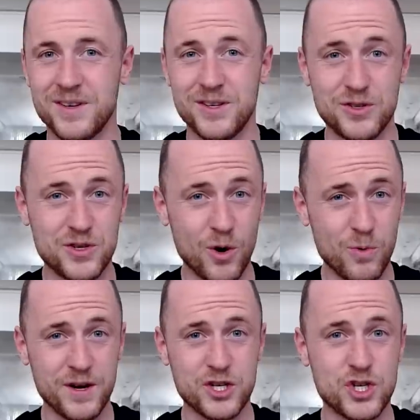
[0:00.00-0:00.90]
you don't want
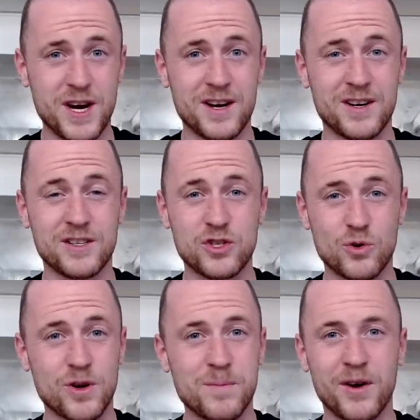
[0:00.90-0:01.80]
to share a story
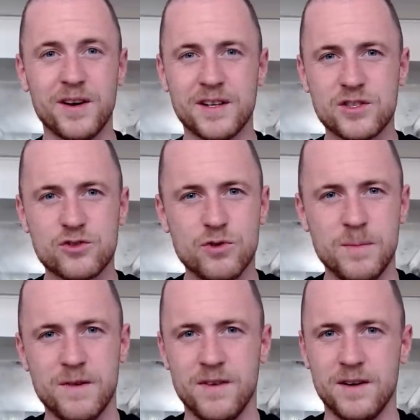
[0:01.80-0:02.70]
about an extreme
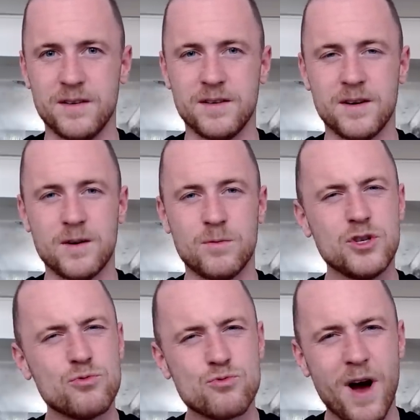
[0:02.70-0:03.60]
event. What
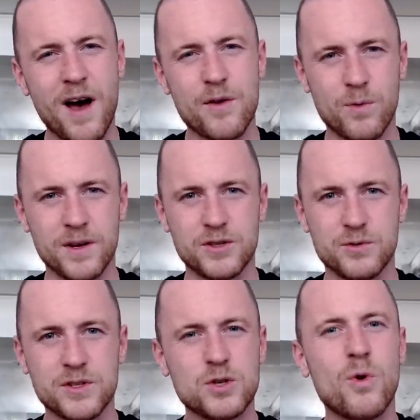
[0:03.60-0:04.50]
you rather want to do
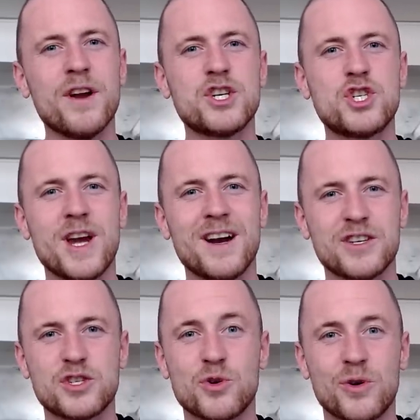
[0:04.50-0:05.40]
is you want to share a
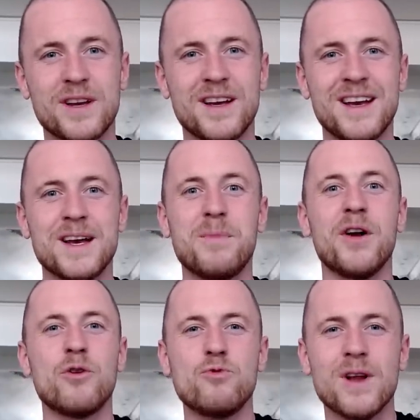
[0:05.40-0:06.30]
story about a
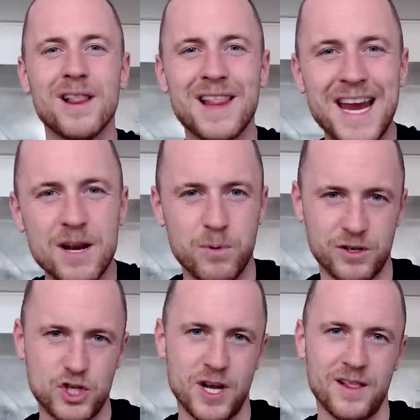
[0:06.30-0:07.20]
relatable
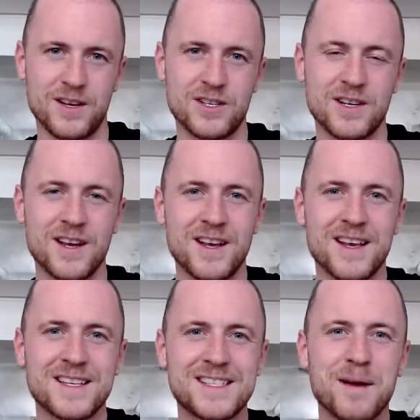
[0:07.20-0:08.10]
challenge,
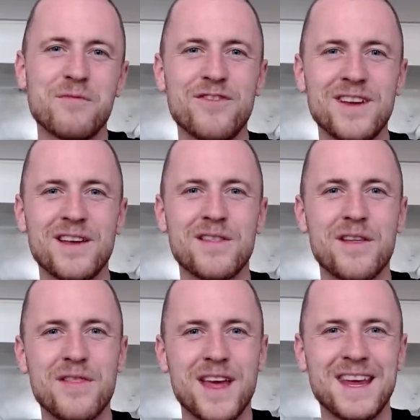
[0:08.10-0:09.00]
something that
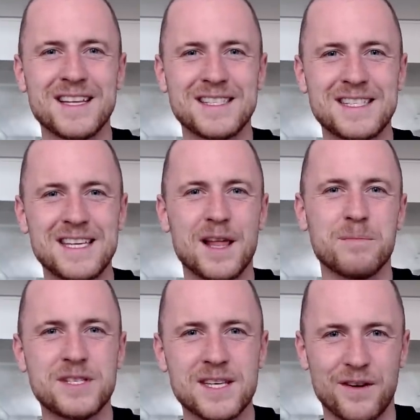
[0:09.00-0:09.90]
they can see
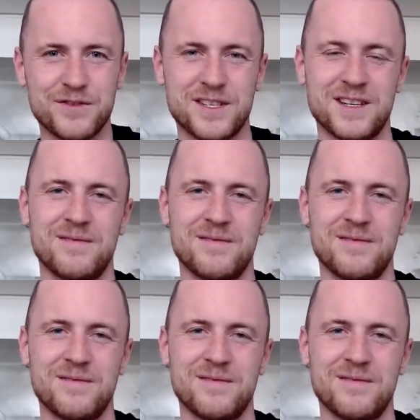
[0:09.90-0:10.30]
themselves in.